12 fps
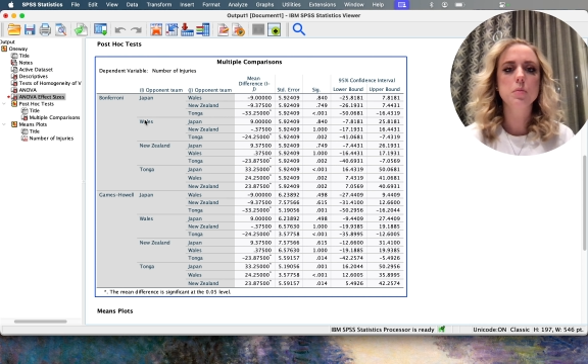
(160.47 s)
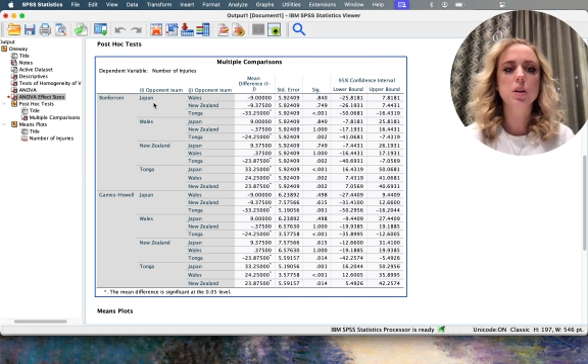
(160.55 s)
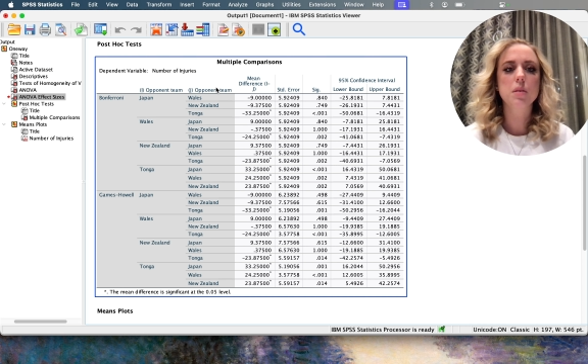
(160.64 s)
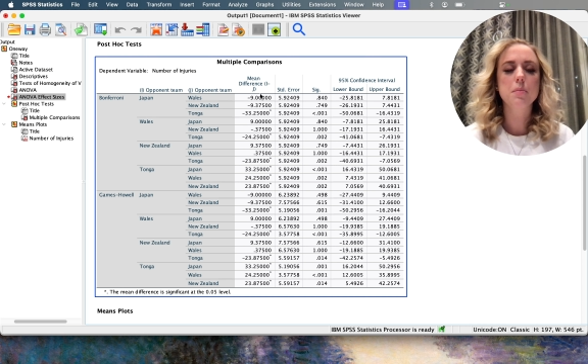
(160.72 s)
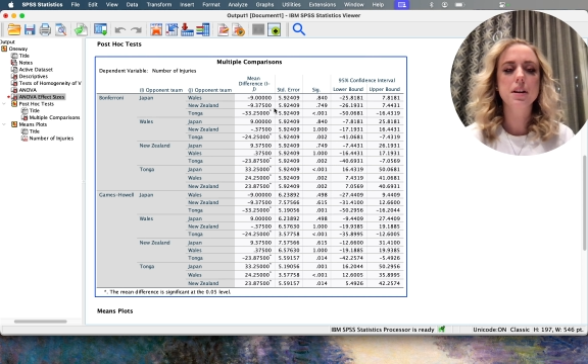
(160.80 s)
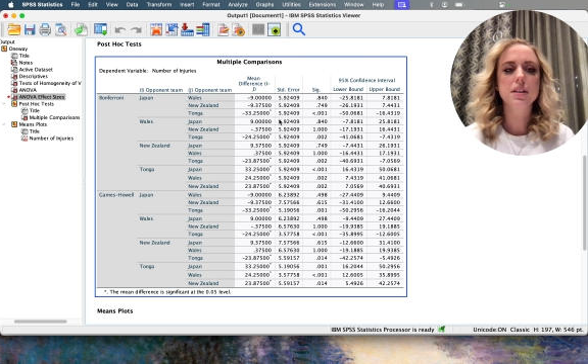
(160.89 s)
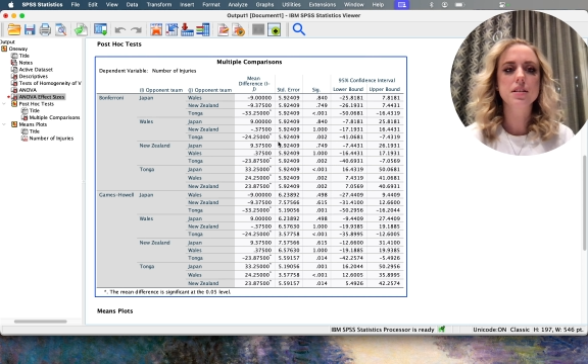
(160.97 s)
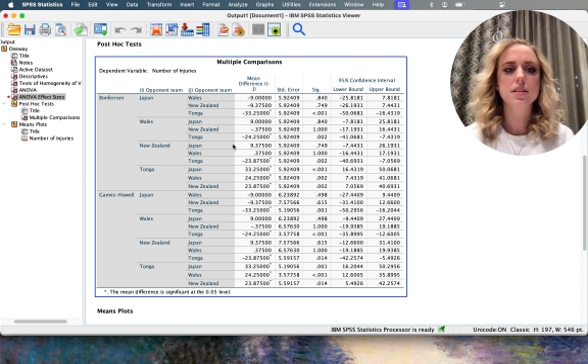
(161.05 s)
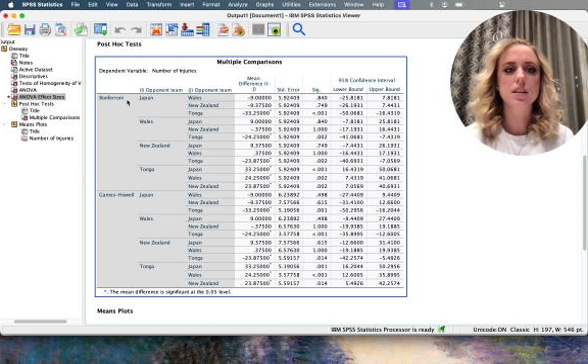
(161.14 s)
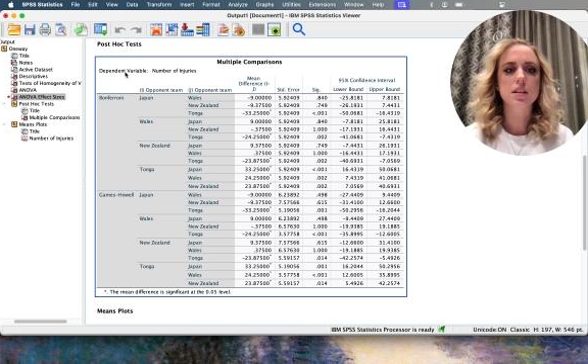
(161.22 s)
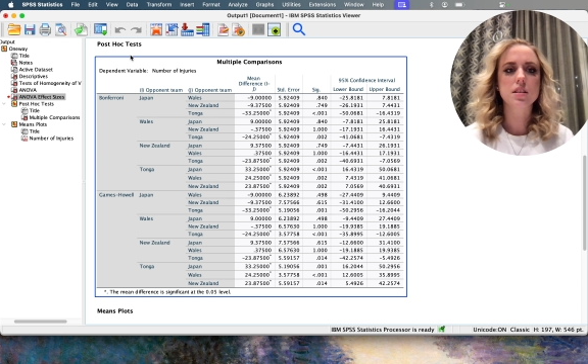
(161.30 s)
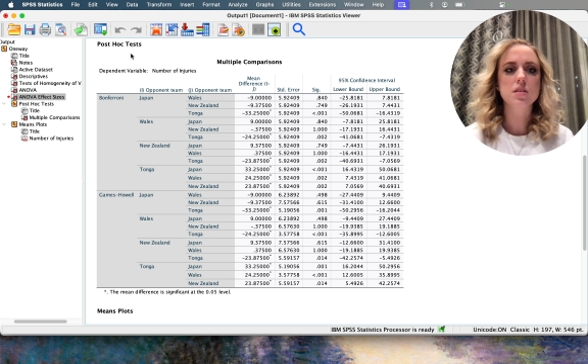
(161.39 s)

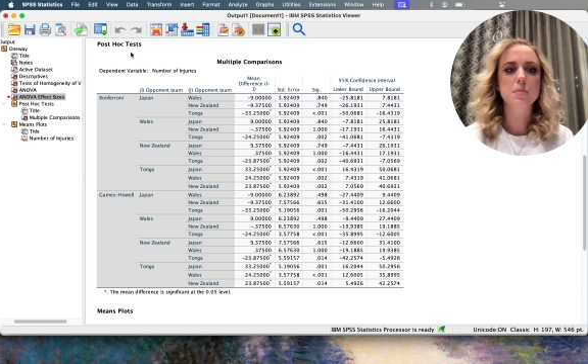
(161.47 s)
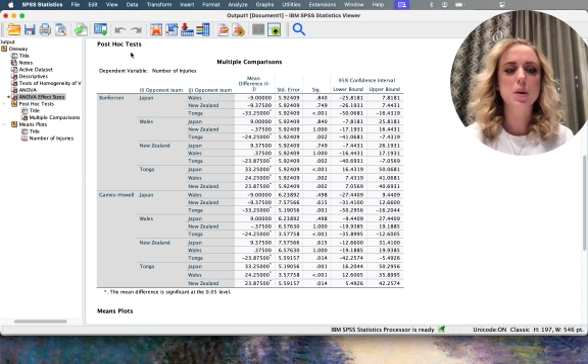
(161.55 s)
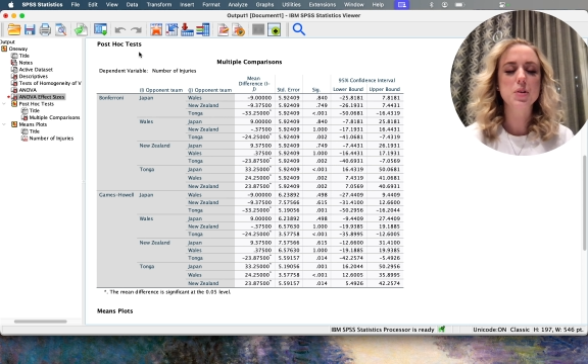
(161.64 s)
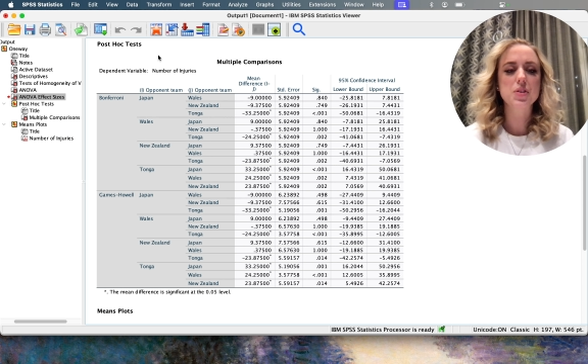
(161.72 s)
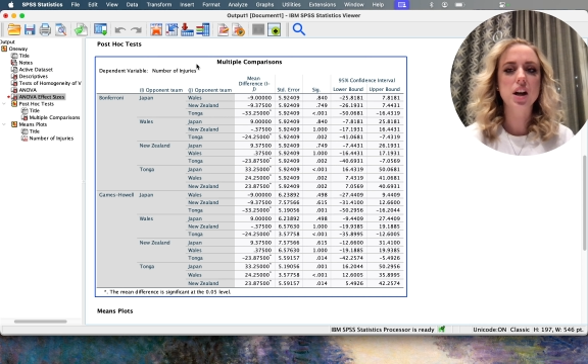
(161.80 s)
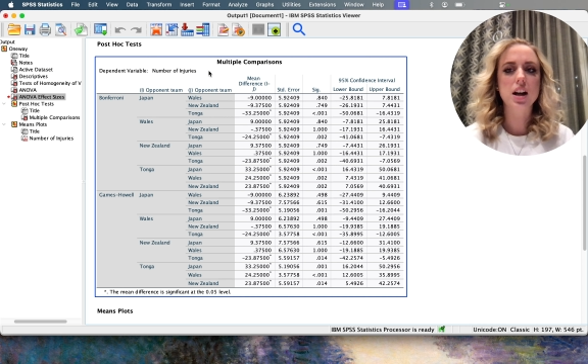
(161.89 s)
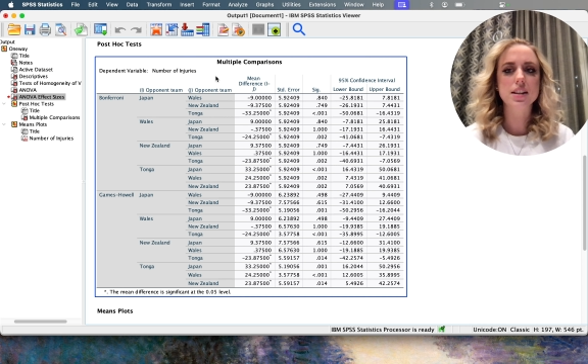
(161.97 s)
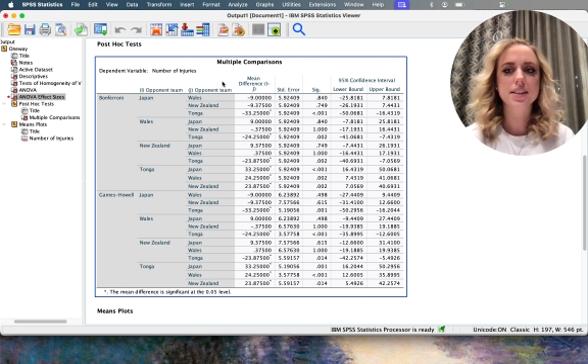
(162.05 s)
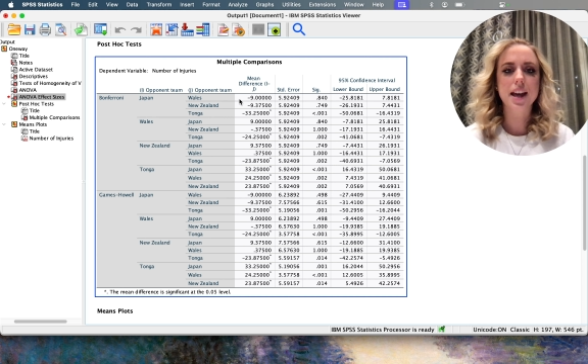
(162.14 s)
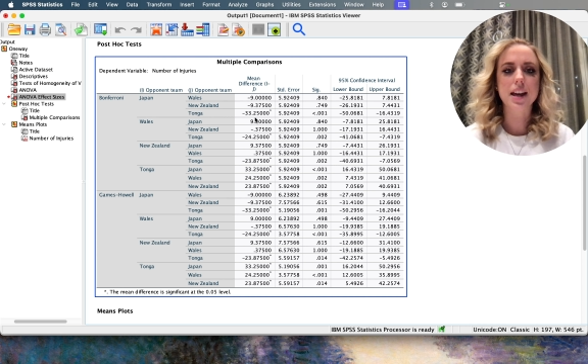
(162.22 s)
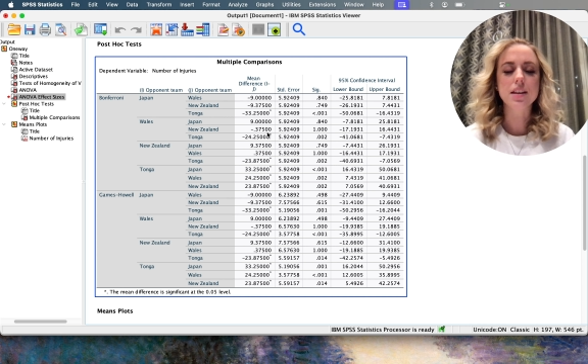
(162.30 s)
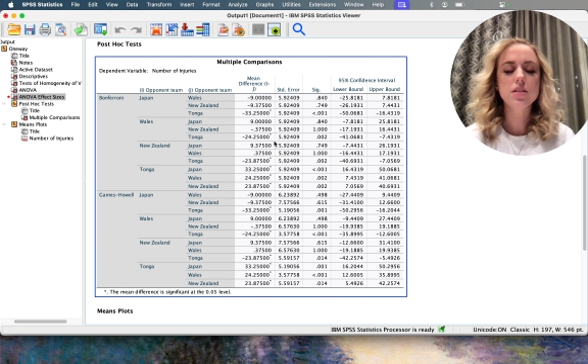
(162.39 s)
comparisons, a post hoc
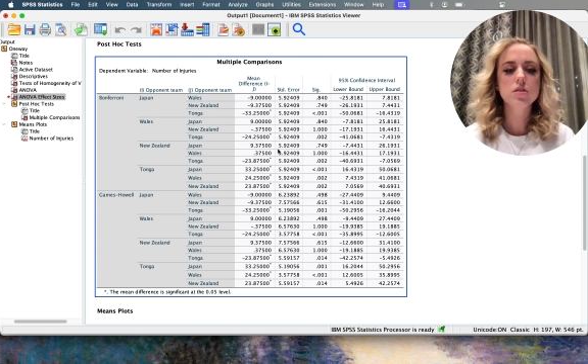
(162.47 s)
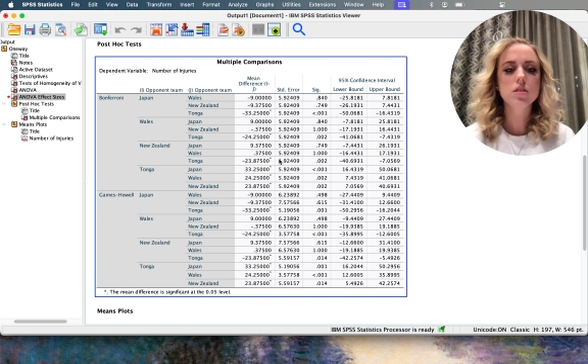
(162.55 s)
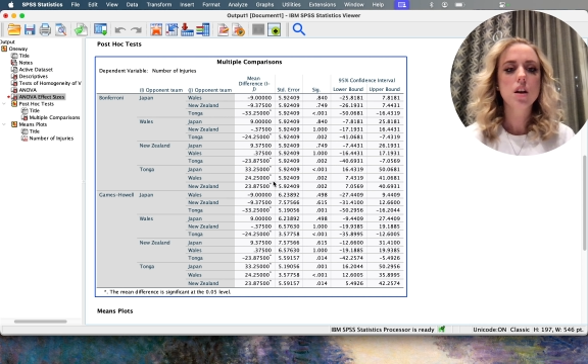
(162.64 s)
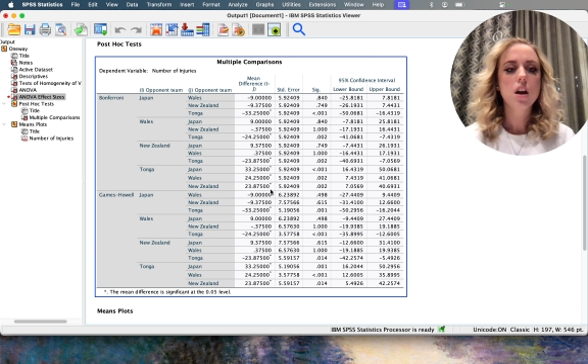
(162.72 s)
test,